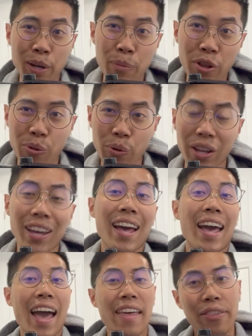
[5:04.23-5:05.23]
number three,
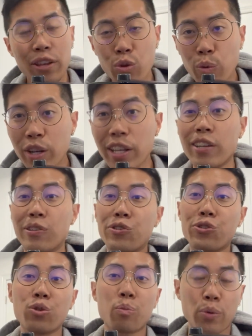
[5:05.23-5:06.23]
and this one is
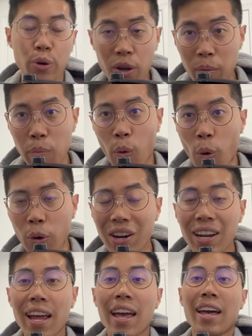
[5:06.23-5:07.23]
super important.
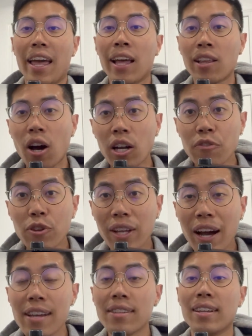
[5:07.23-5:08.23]
A lot of you
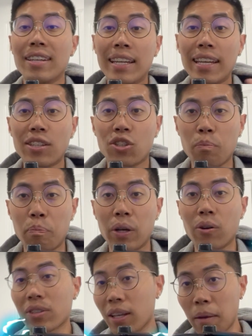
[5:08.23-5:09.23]
guys need to
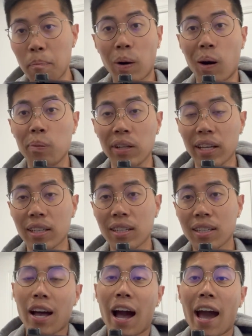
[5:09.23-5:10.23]
build in public.
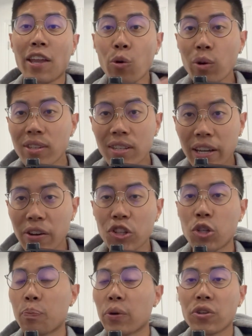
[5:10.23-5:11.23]
I know it's scary
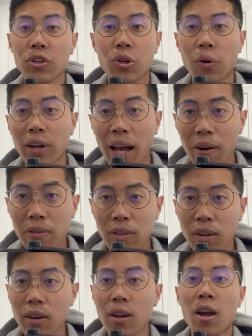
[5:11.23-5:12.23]
to put your code out
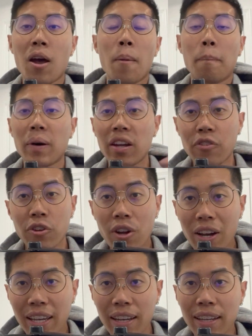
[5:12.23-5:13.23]
there, but if you're
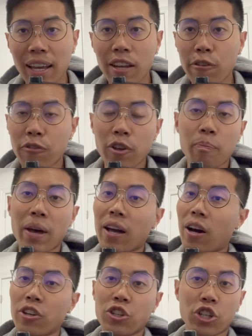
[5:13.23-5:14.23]
not getting any feedback
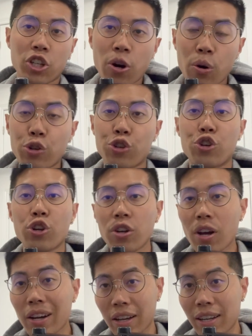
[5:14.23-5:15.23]
on your code, you're
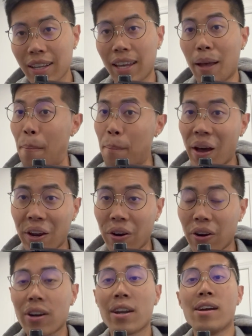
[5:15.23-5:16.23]
not gonna get
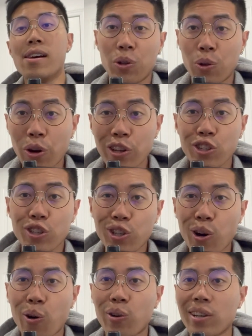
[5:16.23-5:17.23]
better. Learning to
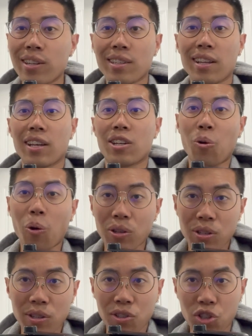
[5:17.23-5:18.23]
code is like going
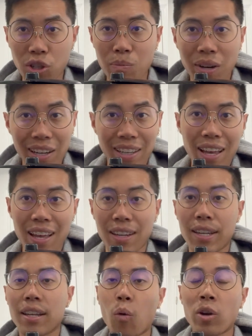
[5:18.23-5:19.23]
to the gym again.
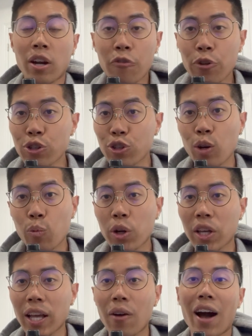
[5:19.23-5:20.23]
When I first started
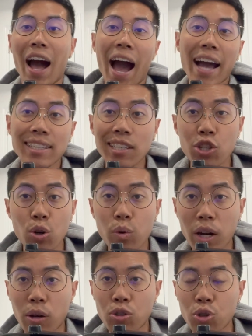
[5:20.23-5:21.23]
working out, I didn't know what
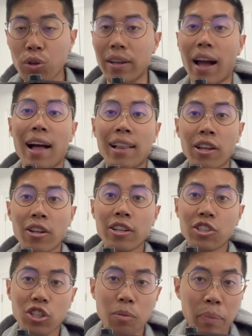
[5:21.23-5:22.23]
I was doing. I literally
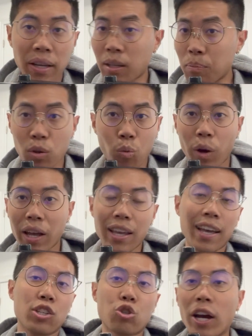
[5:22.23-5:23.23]
just picked up the weight
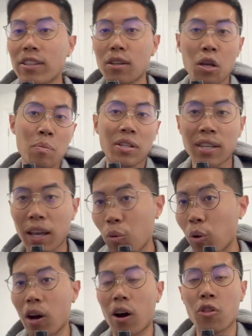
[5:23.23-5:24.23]
and tried to imitate
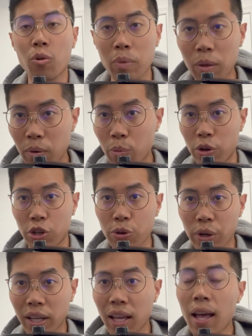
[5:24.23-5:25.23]
what other people were
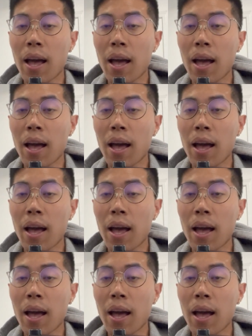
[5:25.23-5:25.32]
doing.